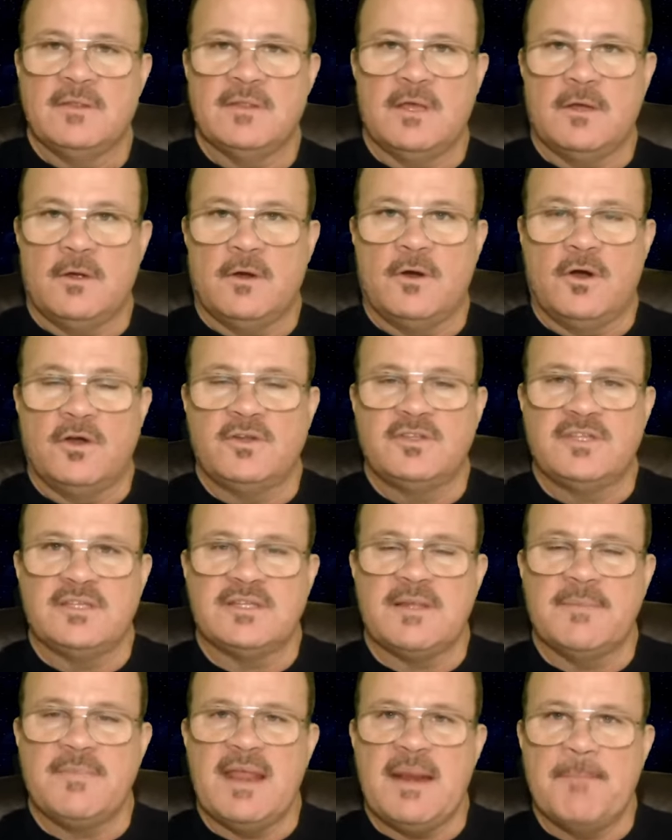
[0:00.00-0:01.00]
or, or
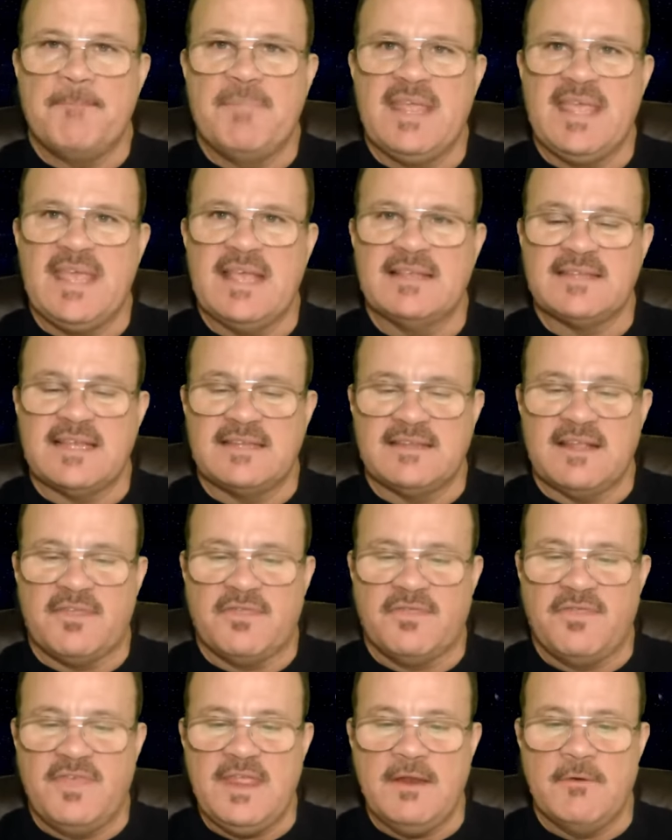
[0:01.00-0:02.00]
something that begins as a
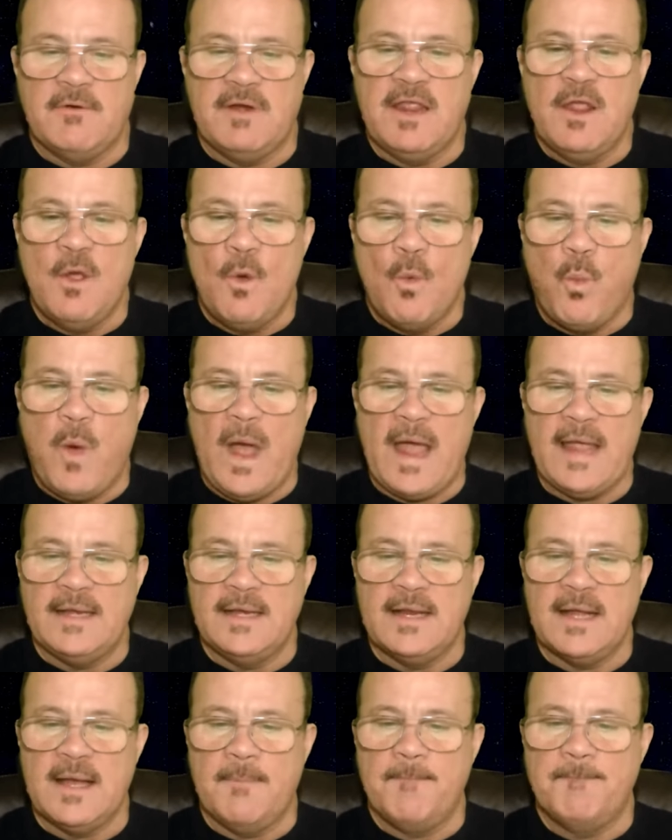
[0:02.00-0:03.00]
theory,
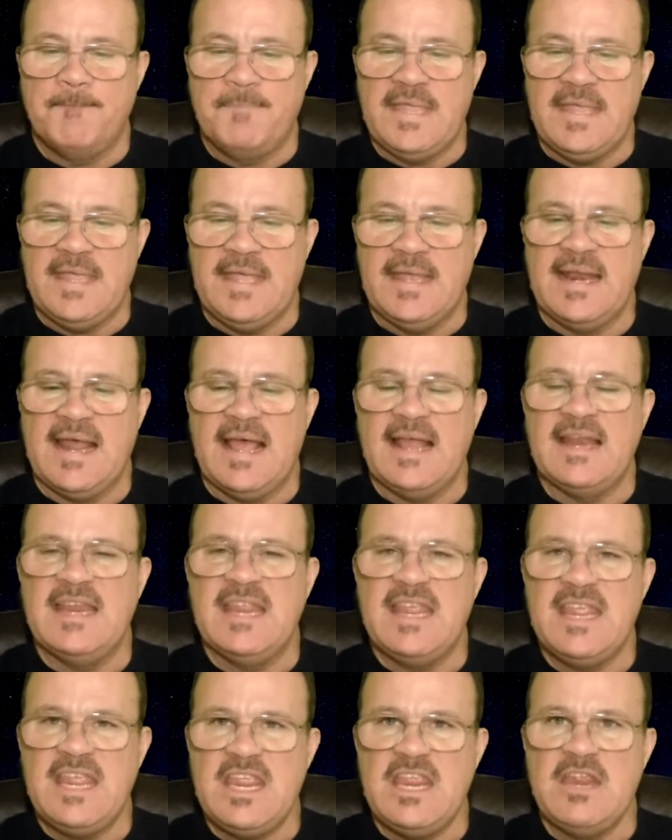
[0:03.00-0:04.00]
wind up being an
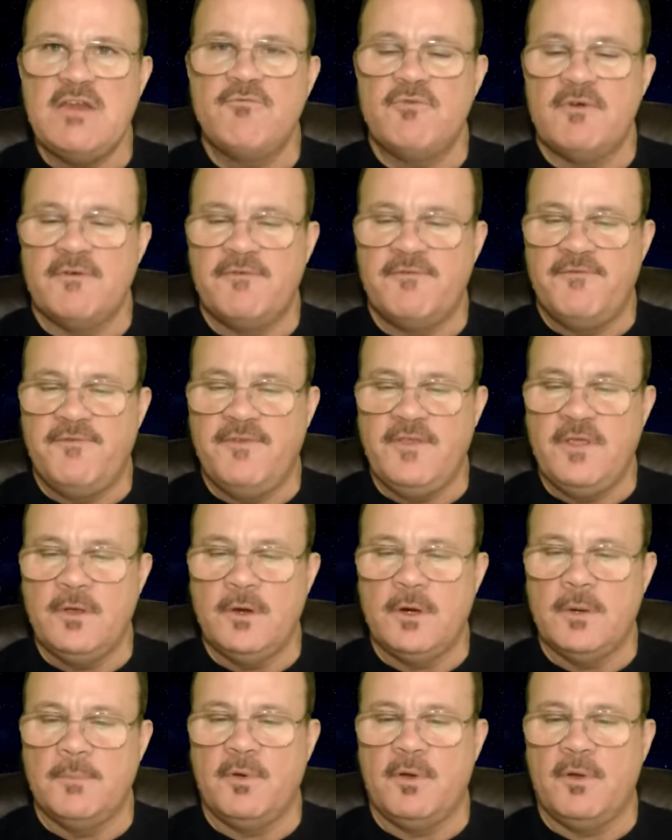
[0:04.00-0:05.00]

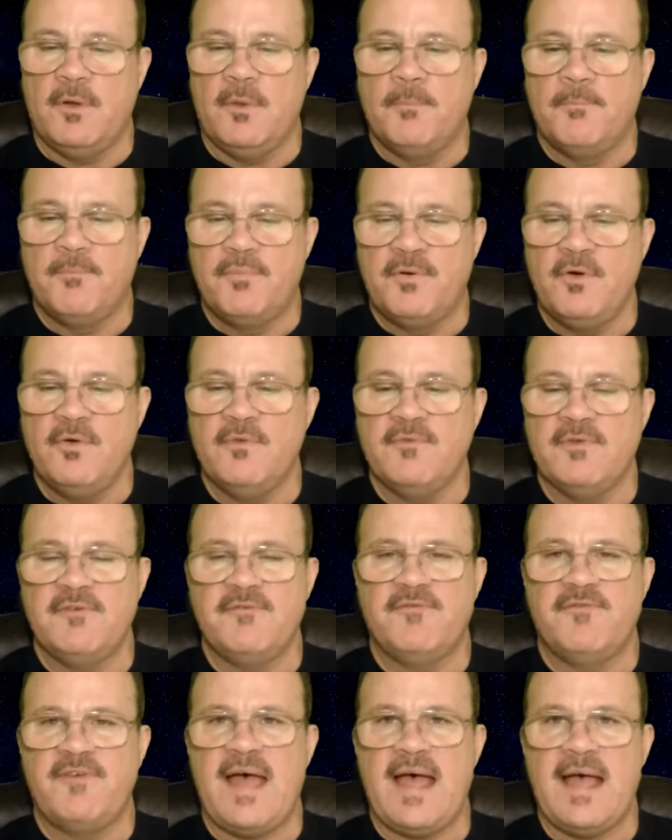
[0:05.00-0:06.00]
irrefutable proven
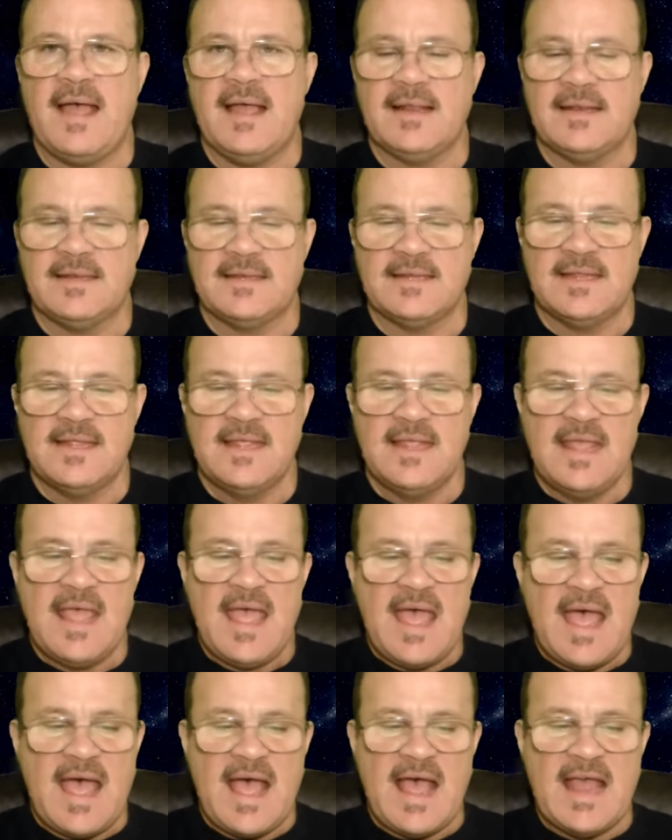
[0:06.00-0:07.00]
fact?
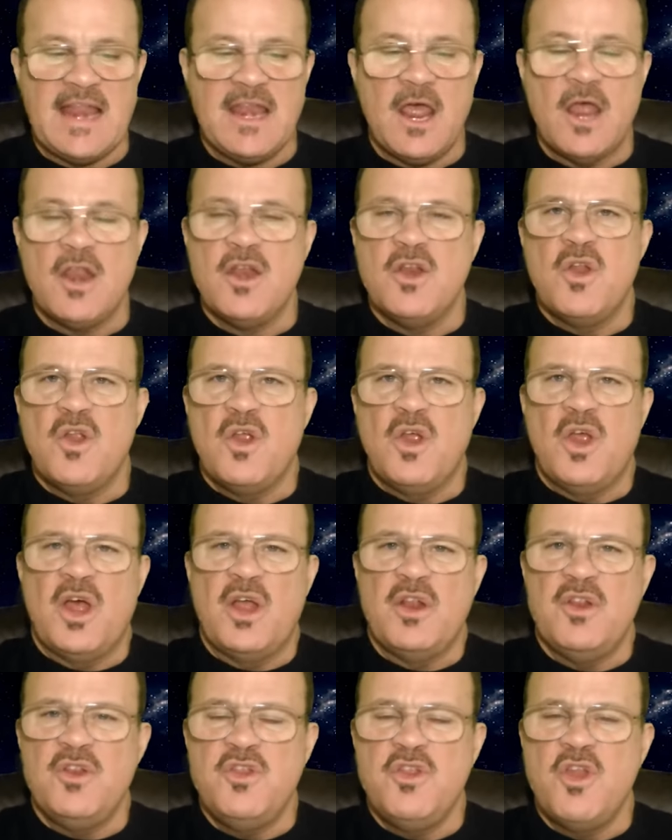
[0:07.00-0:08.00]
And
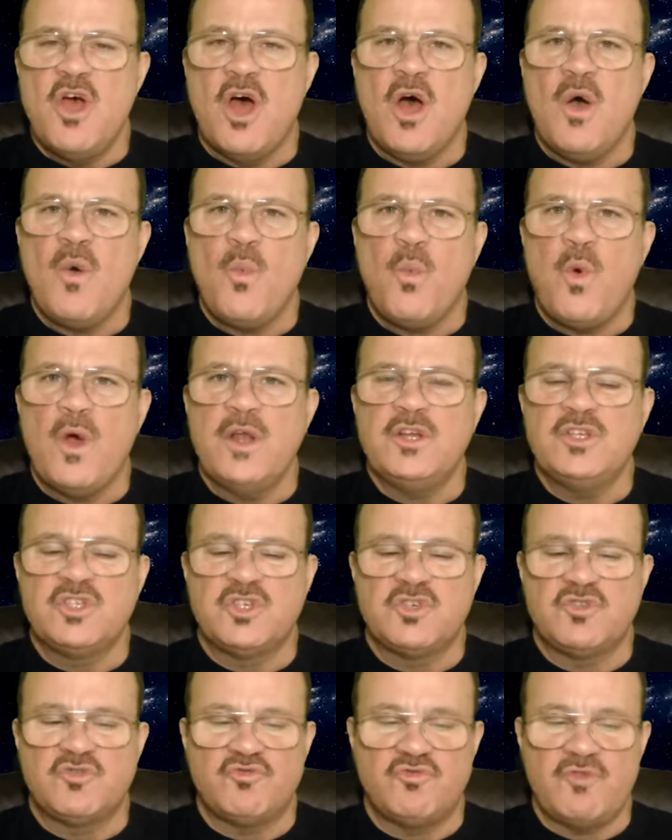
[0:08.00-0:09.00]
not one
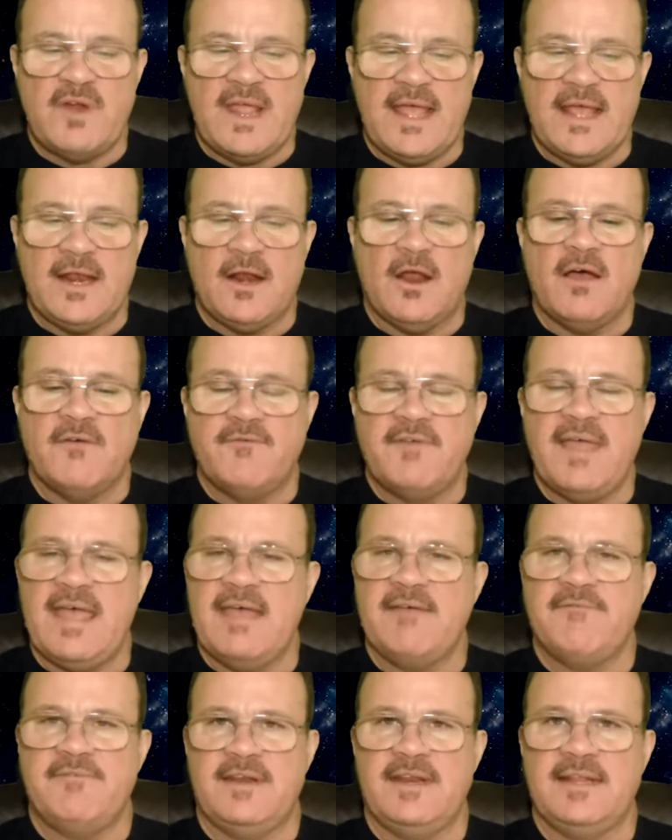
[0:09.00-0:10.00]
shred of
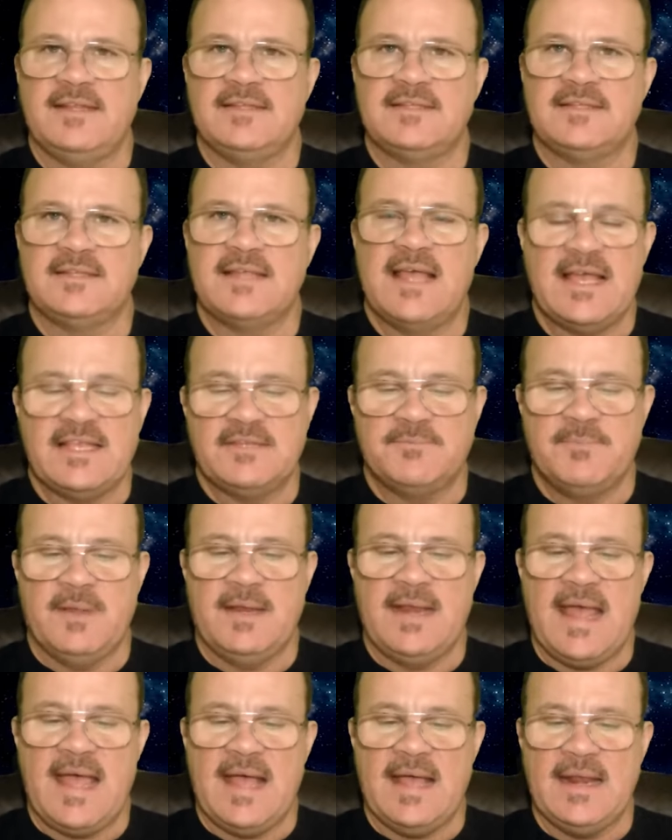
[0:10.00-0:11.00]
evidence has
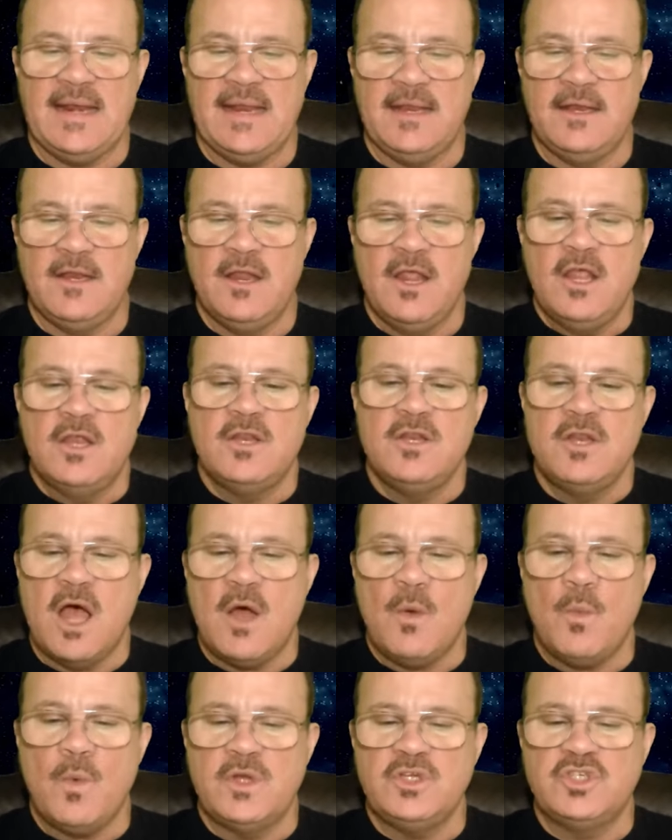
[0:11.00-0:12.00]
been added
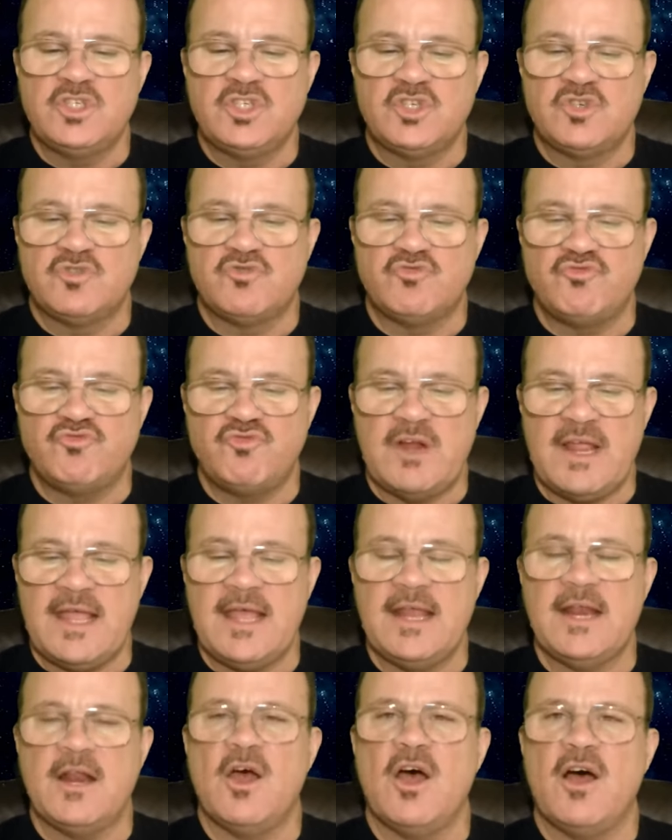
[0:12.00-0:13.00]
not one
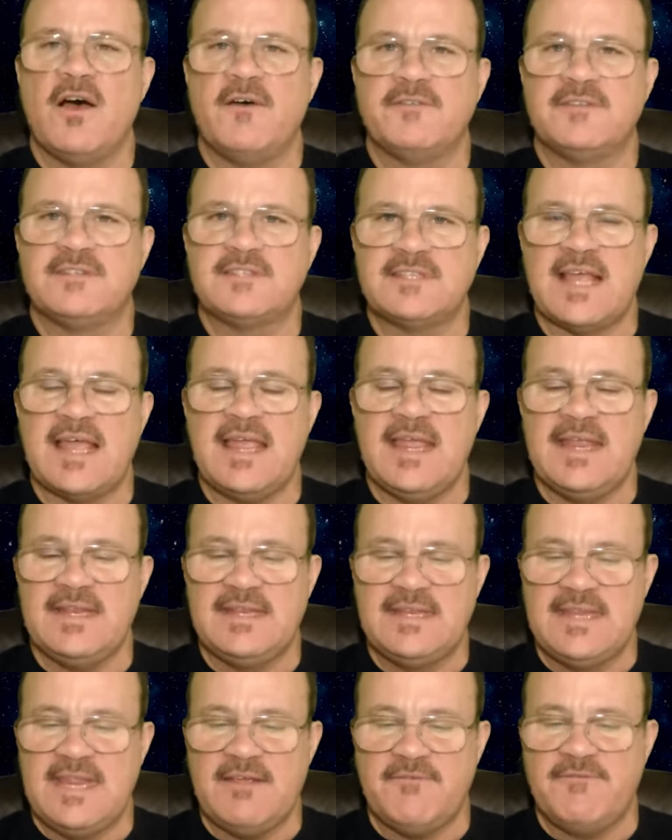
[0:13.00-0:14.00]
shred of
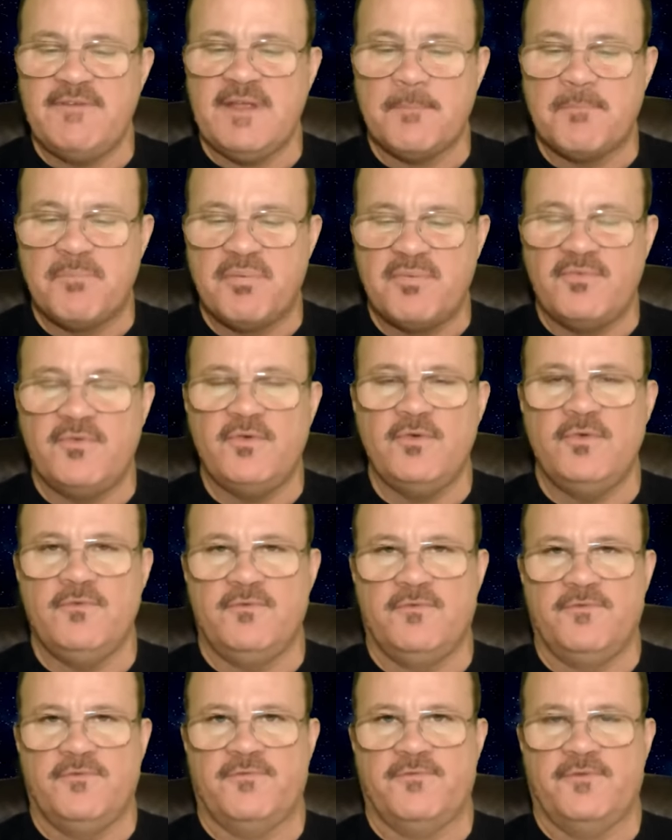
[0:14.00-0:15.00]
scientific
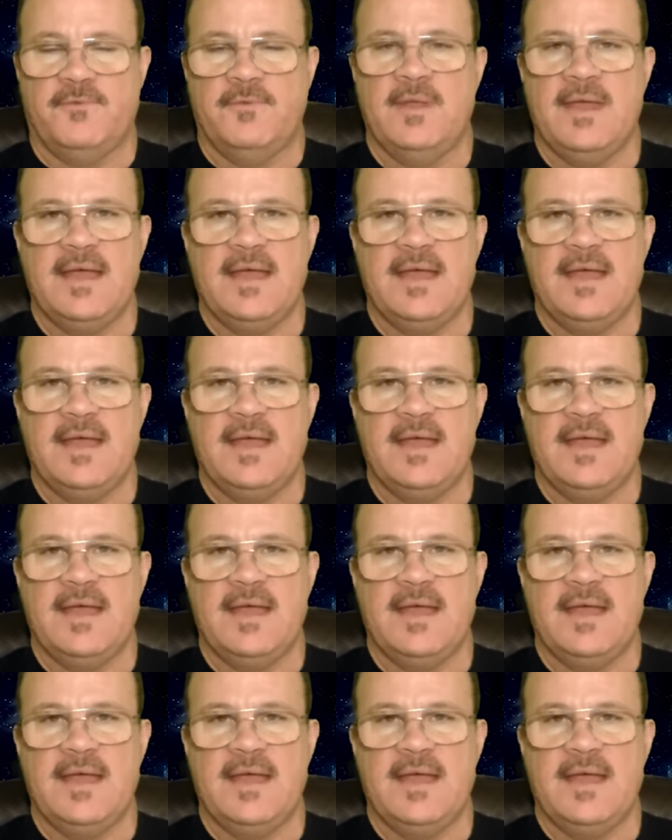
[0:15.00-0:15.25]
proof